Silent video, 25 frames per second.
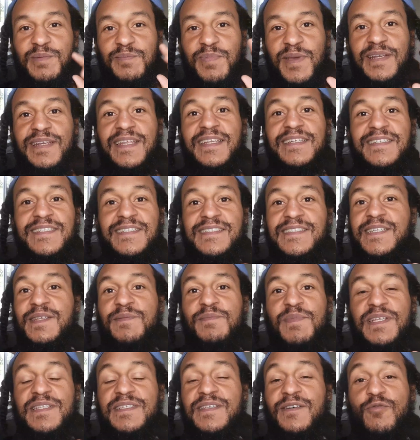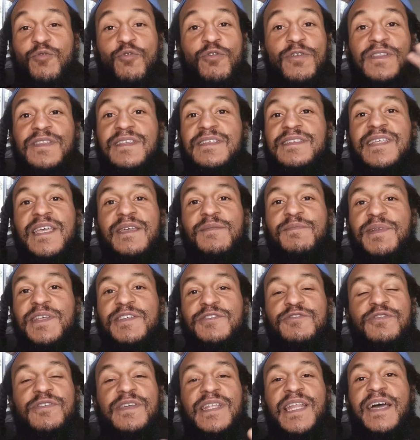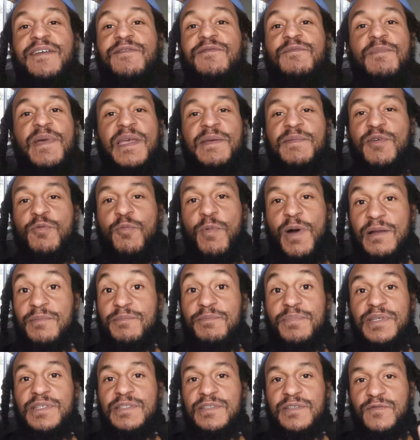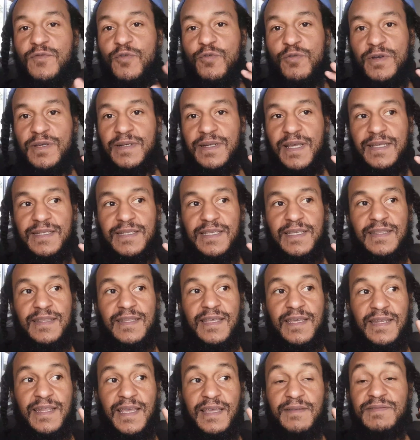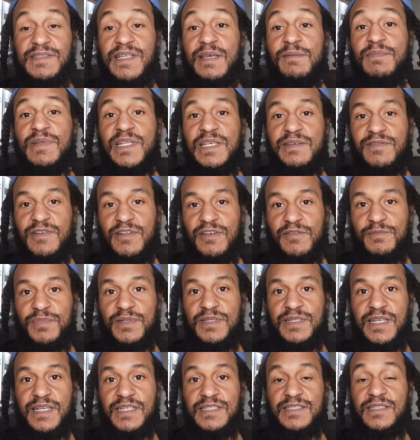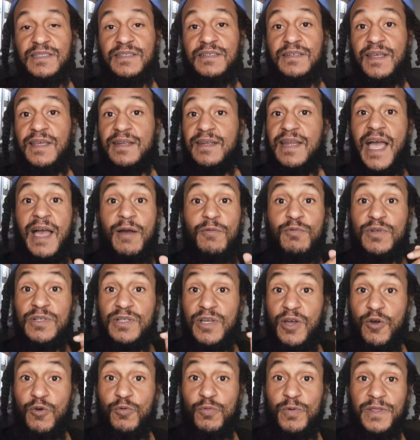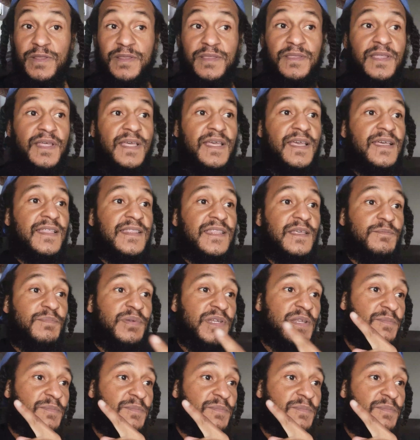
prepaid electricity meter all in the same place, you can have maybe one piece of organite in there and have some level of protection. And I would go with the